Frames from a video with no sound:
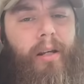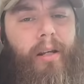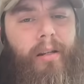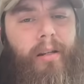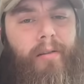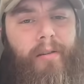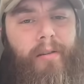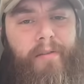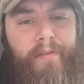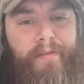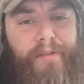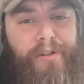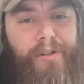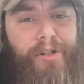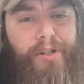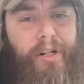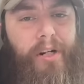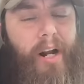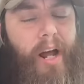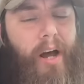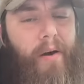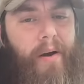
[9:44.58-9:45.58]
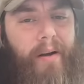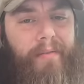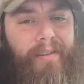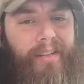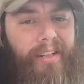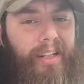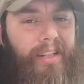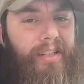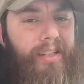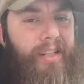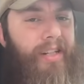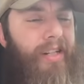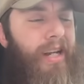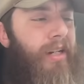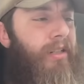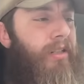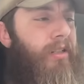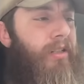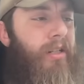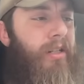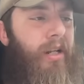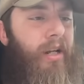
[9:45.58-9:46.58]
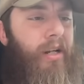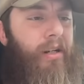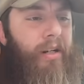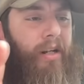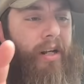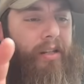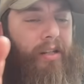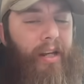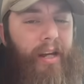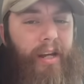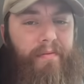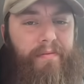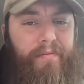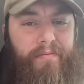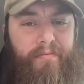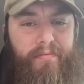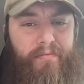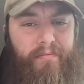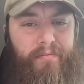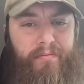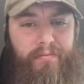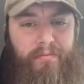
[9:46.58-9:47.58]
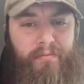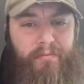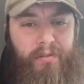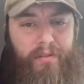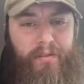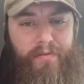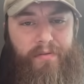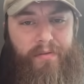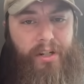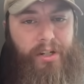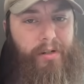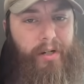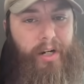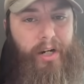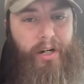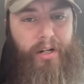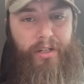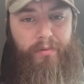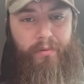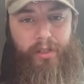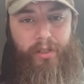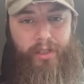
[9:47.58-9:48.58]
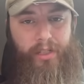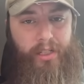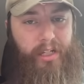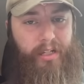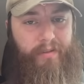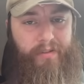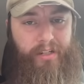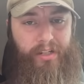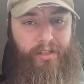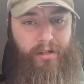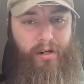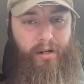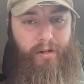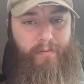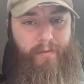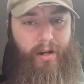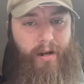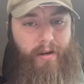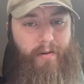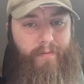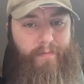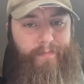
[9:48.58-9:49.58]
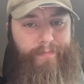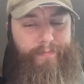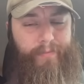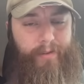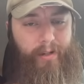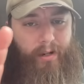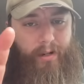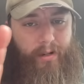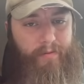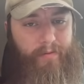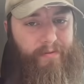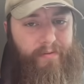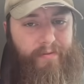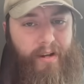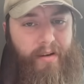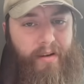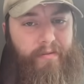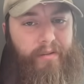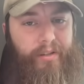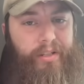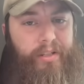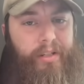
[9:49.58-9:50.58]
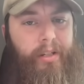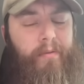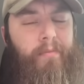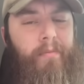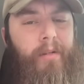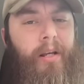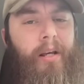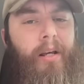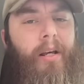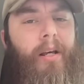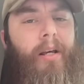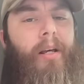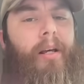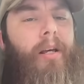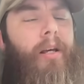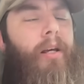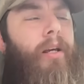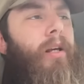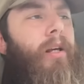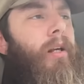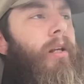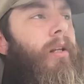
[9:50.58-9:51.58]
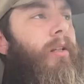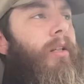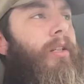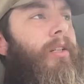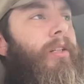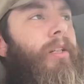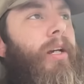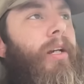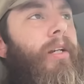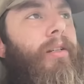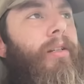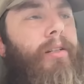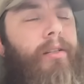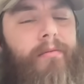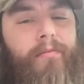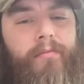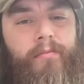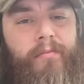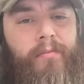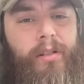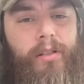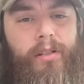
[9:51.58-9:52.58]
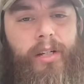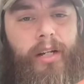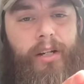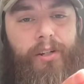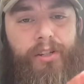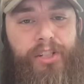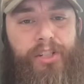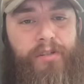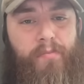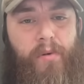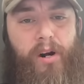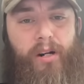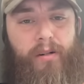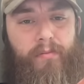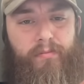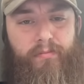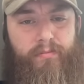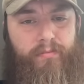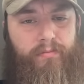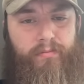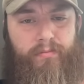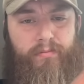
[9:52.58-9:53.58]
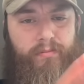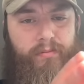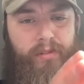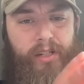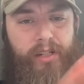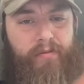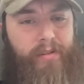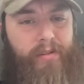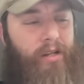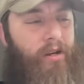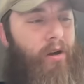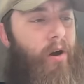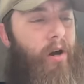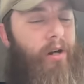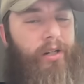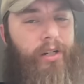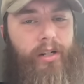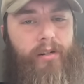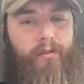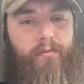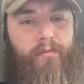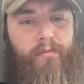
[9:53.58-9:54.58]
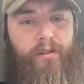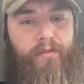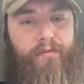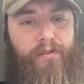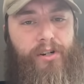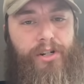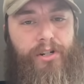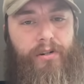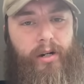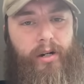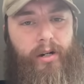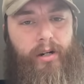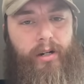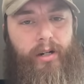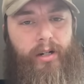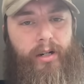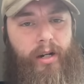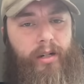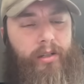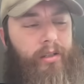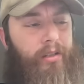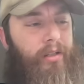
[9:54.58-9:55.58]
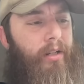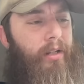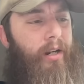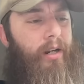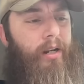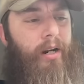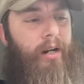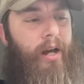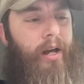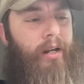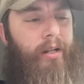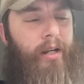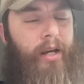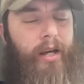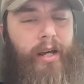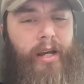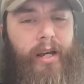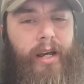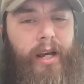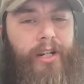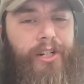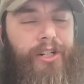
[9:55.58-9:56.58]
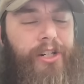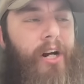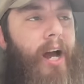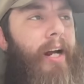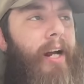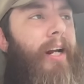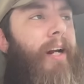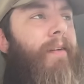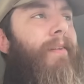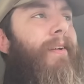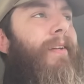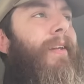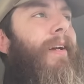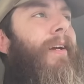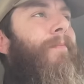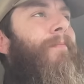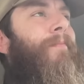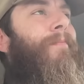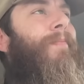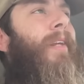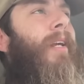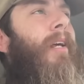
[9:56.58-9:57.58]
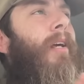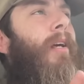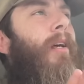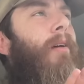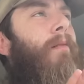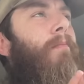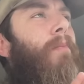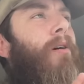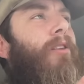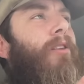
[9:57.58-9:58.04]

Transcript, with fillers: the future now. Everything's connected to the internet. They have refrigerators with TVs on them now. If you've never seen these things, it's like a smart TV on your refrigerator connected to the internet. It's tracking everything. But